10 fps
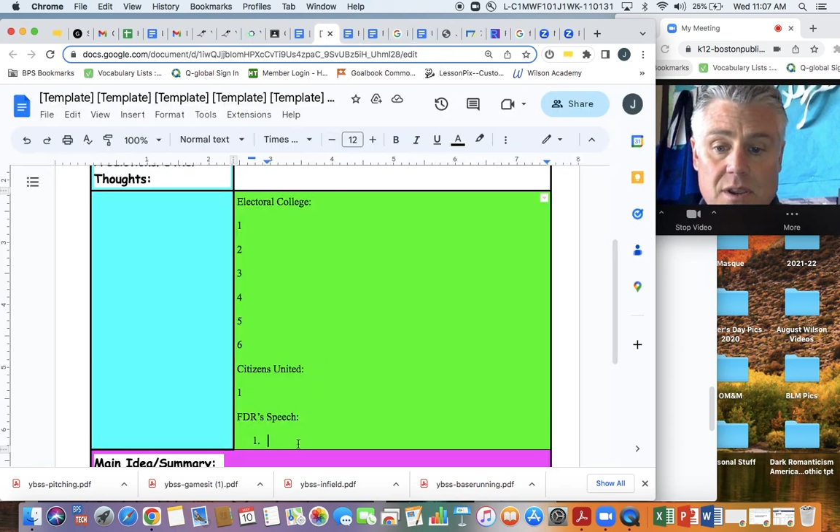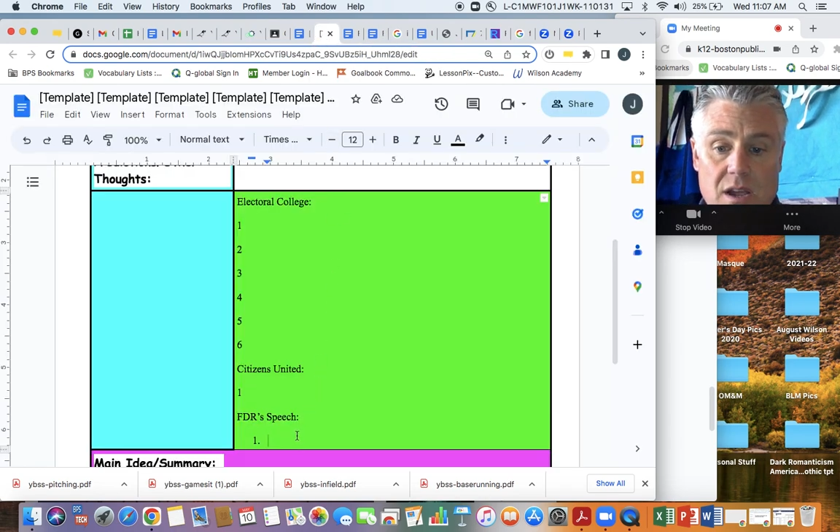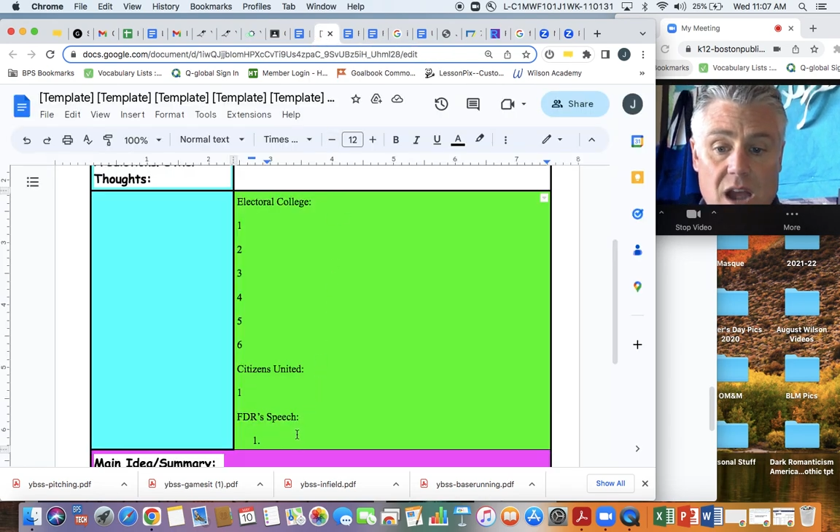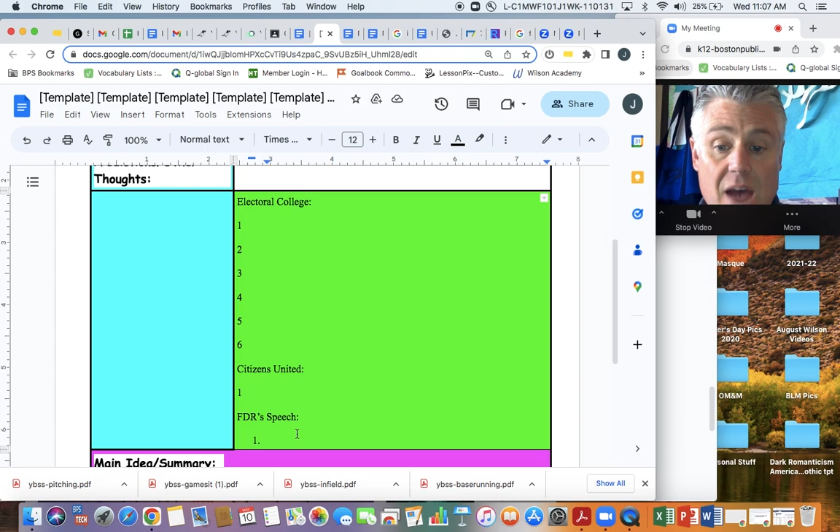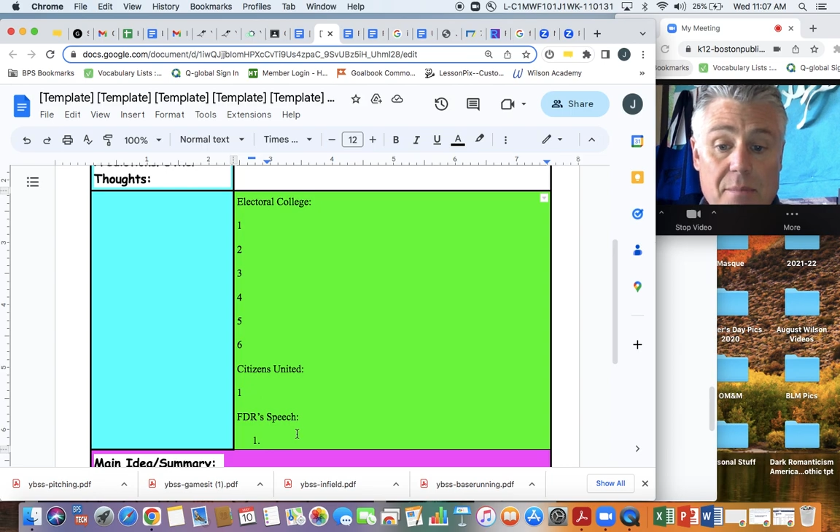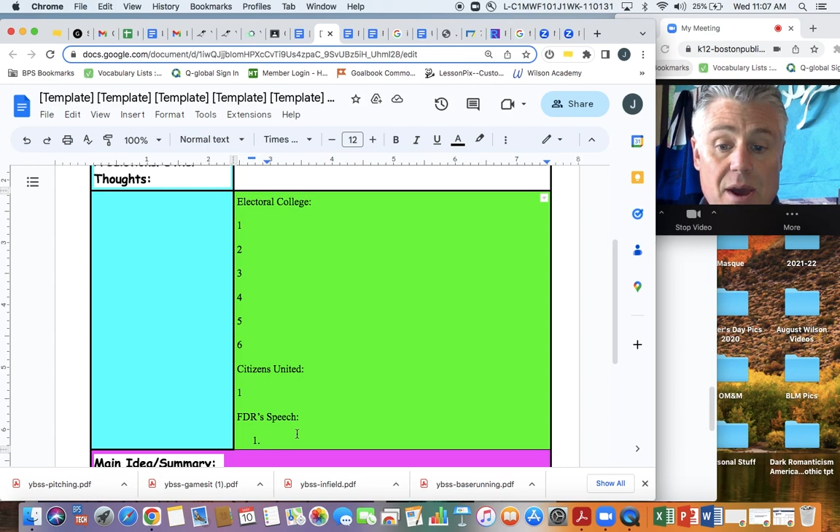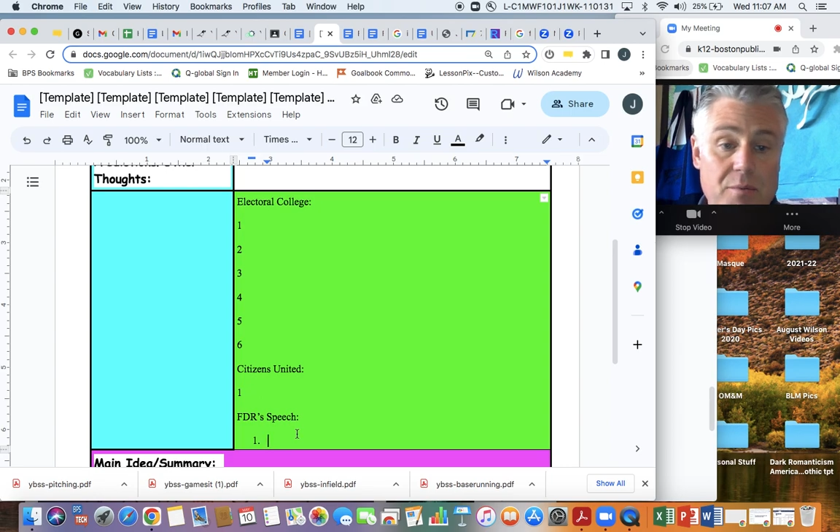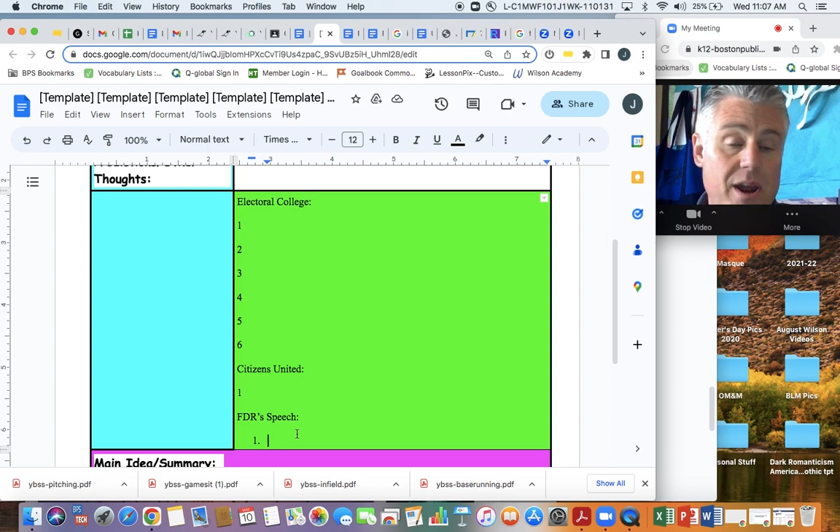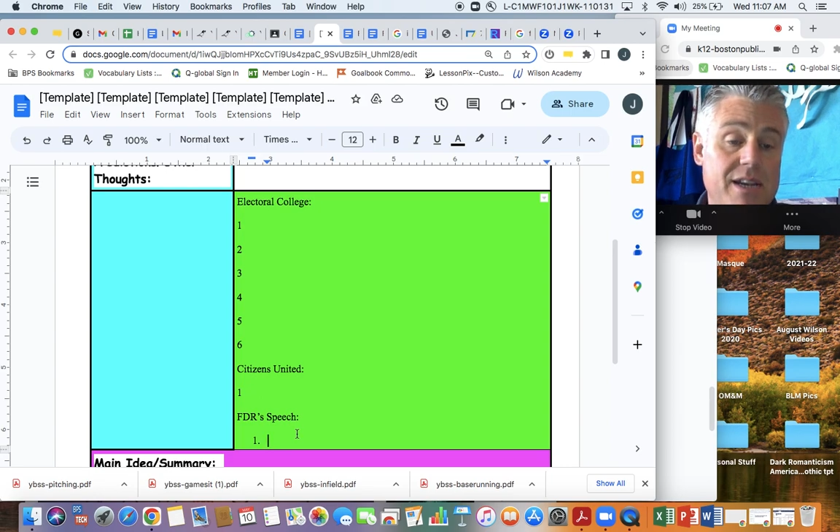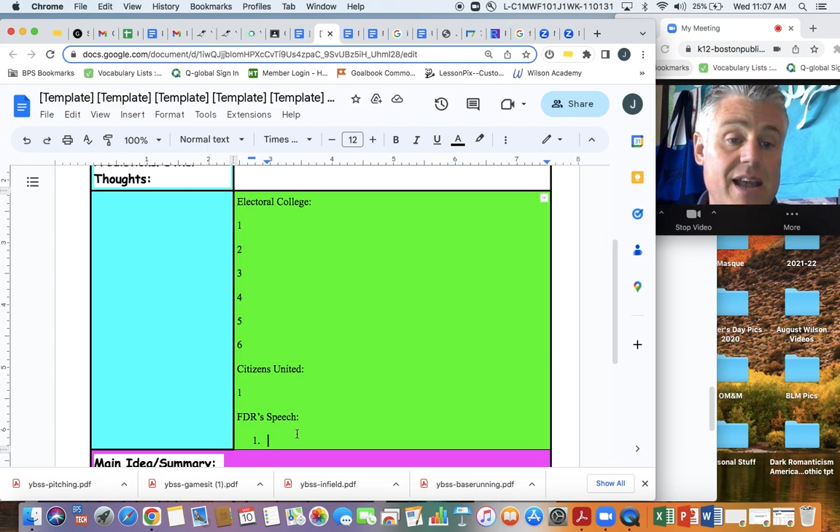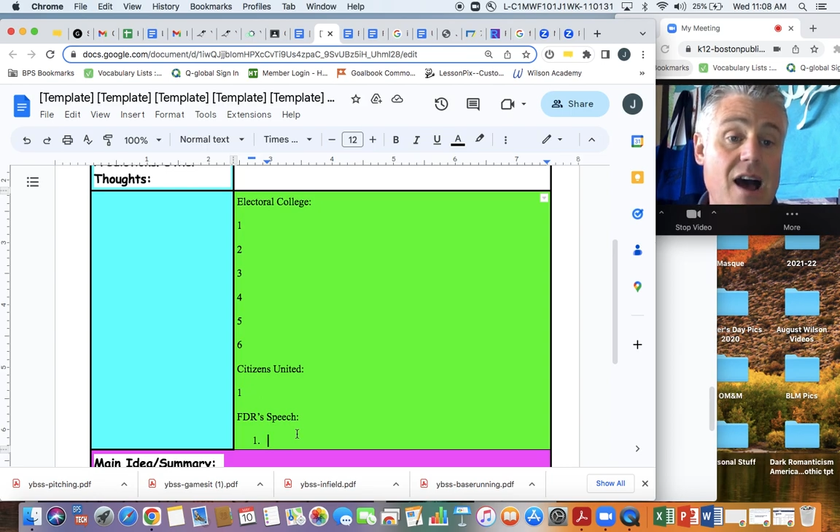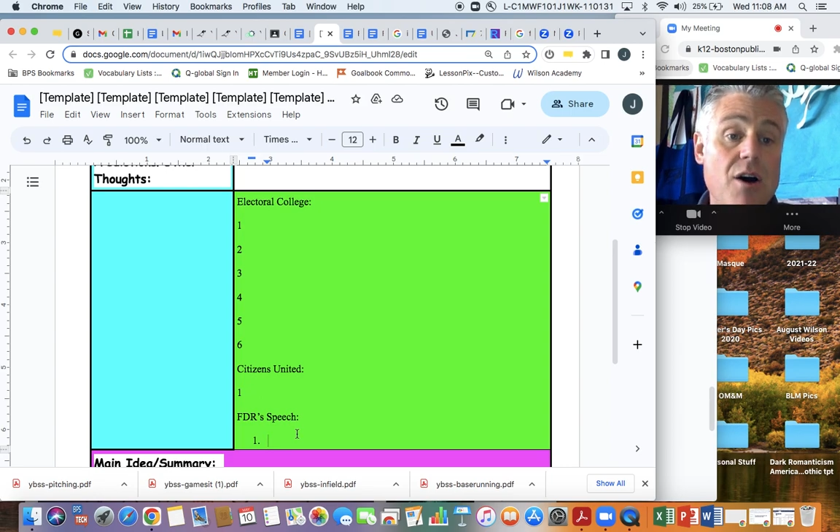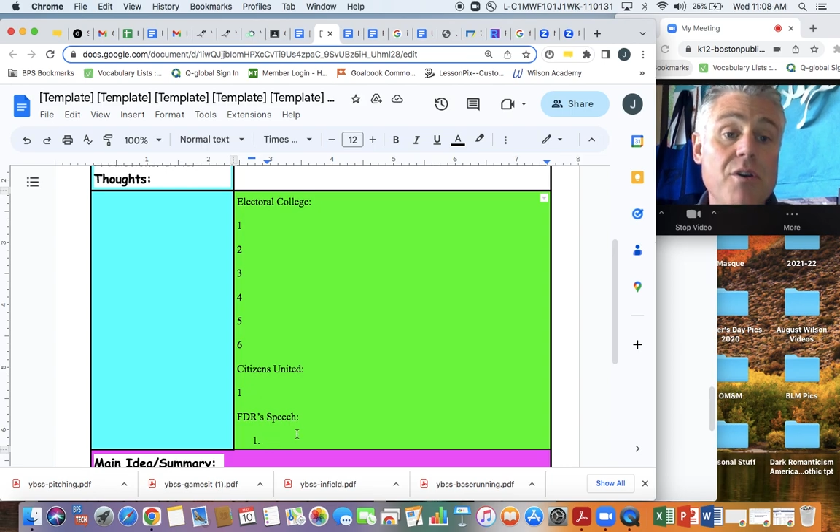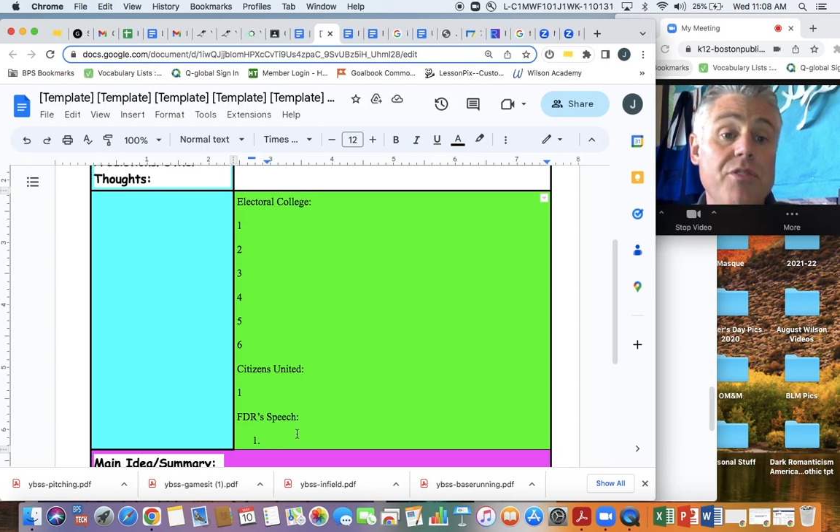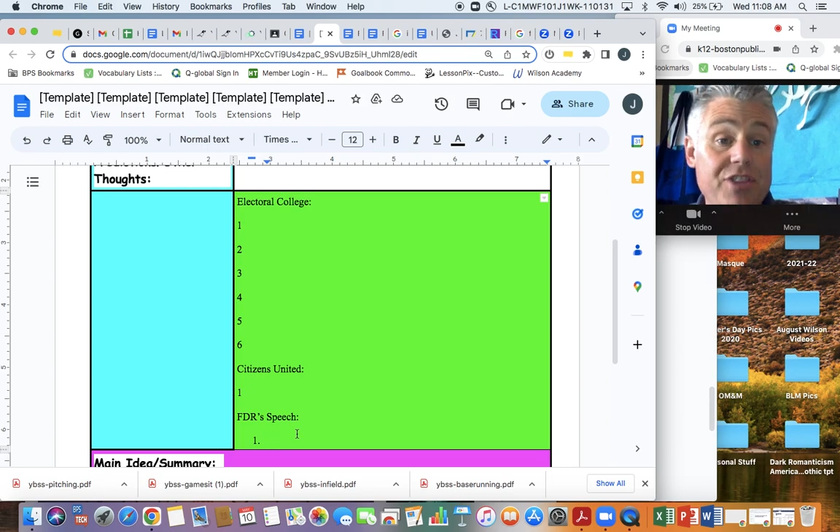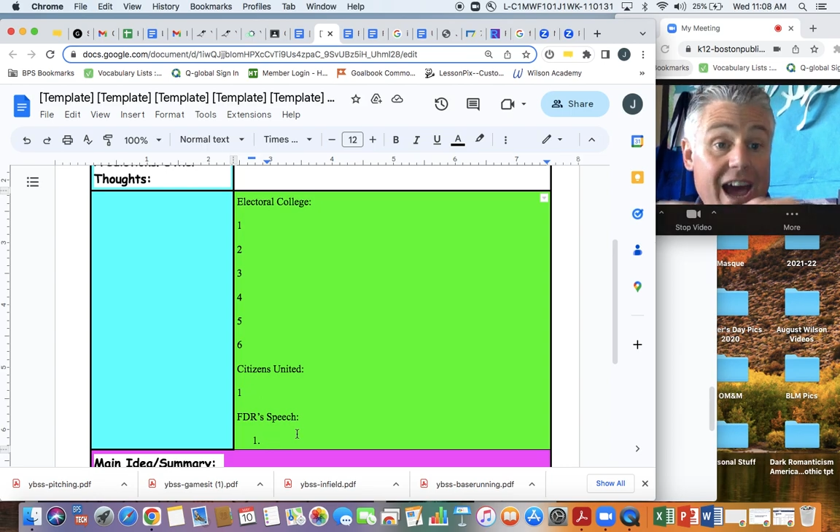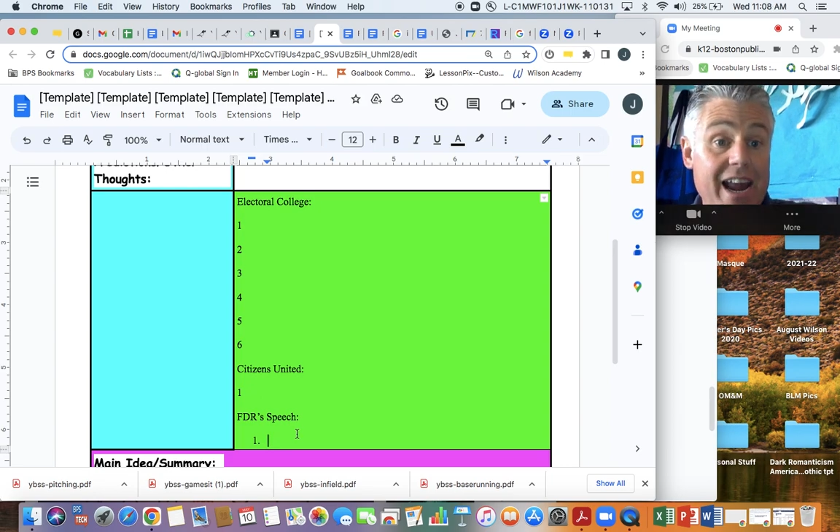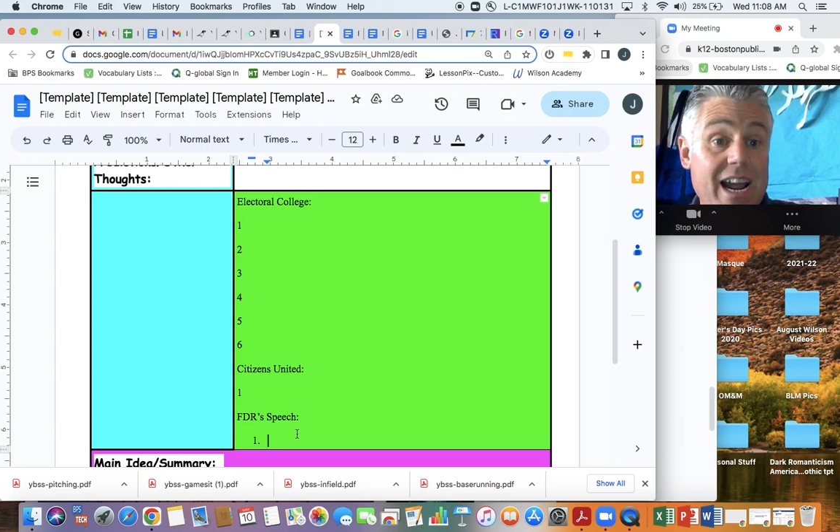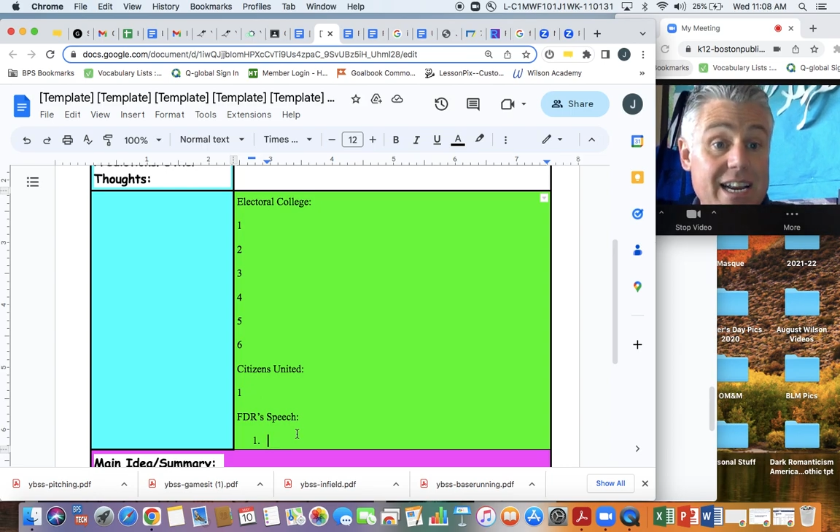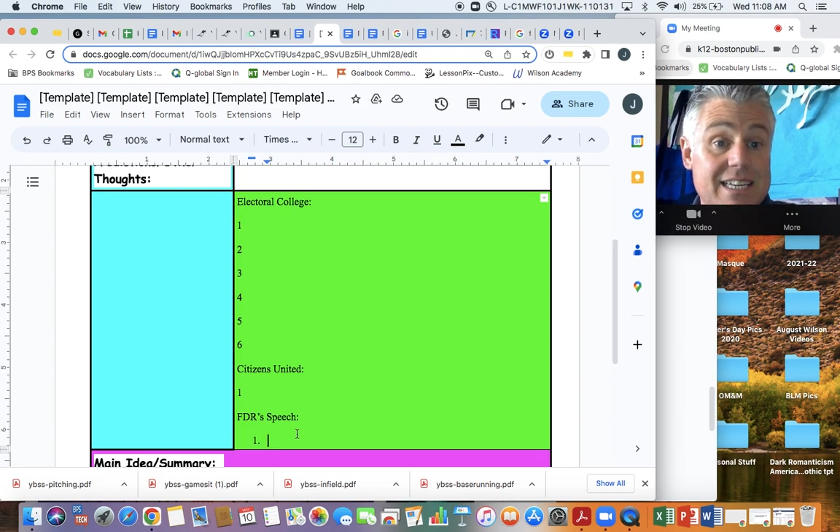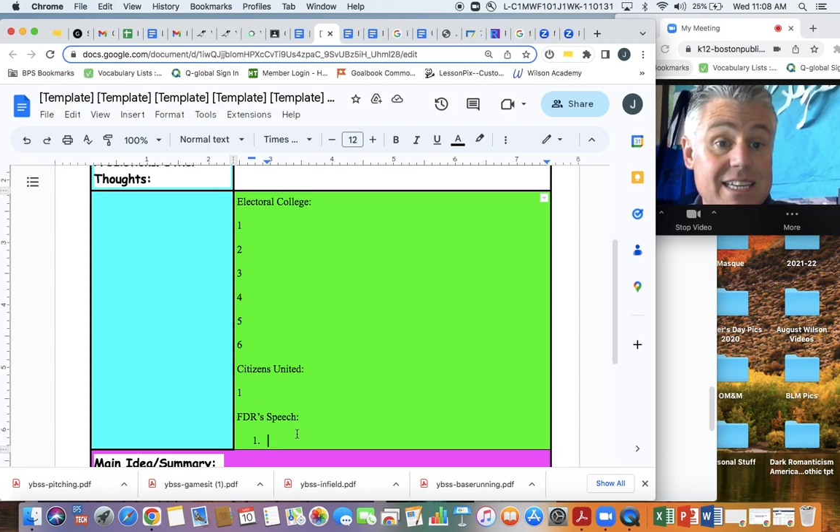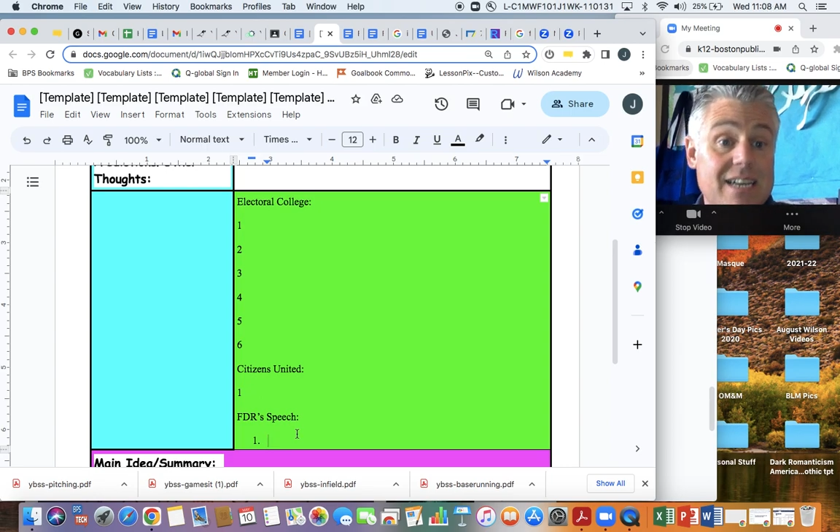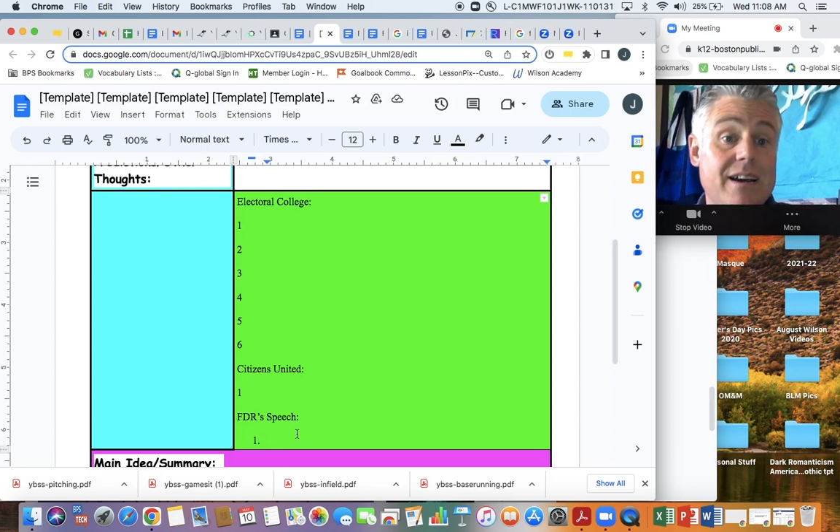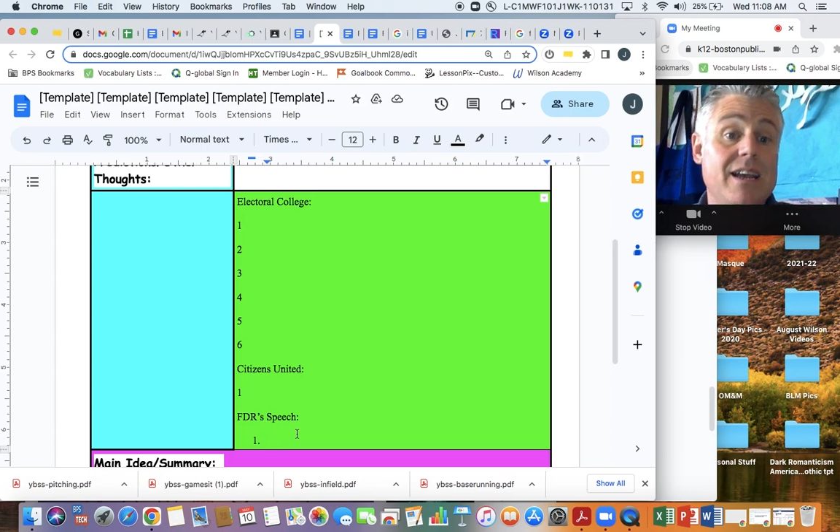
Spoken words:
I might write down that idea